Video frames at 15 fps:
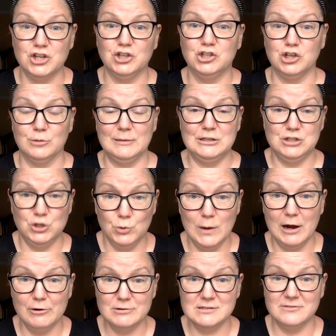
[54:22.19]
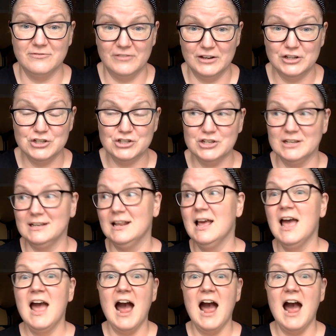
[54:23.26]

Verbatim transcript: It took me two hours to finish it.